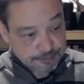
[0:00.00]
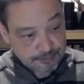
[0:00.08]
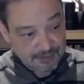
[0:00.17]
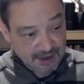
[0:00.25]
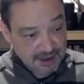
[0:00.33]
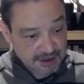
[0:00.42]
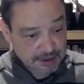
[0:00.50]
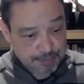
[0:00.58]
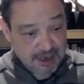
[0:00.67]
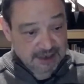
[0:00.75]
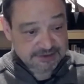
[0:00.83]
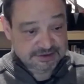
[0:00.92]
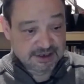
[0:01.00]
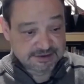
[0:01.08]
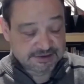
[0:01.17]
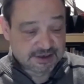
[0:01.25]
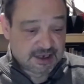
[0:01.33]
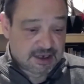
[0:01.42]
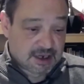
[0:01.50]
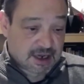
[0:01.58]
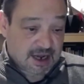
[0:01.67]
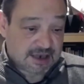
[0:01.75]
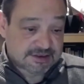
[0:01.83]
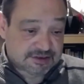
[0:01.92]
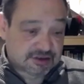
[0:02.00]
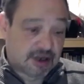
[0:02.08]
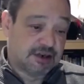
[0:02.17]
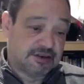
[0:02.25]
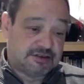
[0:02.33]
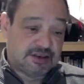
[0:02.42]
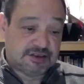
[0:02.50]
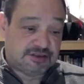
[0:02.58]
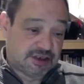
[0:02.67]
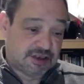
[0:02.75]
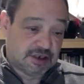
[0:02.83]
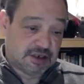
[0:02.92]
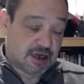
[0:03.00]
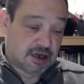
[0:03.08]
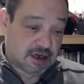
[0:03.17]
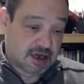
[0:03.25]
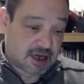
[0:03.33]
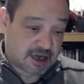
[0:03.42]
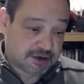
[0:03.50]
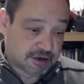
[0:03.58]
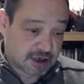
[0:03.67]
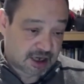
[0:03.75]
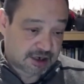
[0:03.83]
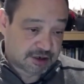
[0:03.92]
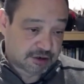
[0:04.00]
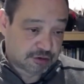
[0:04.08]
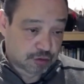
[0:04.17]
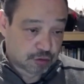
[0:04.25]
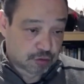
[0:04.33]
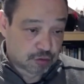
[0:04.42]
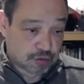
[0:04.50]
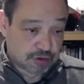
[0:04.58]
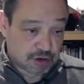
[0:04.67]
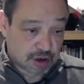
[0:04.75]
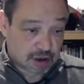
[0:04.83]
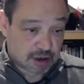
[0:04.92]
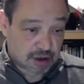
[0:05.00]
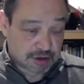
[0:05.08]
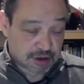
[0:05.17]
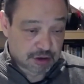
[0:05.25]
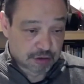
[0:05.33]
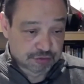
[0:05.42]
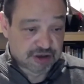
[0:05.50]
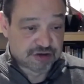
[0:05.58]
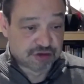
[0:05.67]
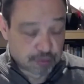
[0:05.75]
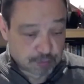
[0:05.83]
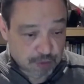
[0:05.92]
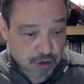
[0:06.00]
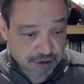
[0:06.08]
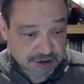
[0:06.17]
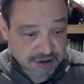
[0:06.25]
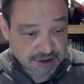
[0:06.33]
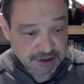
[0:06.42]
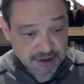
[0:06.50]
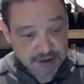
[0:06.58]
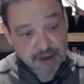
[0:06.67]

in the process, I started teaching how to do digital marketing,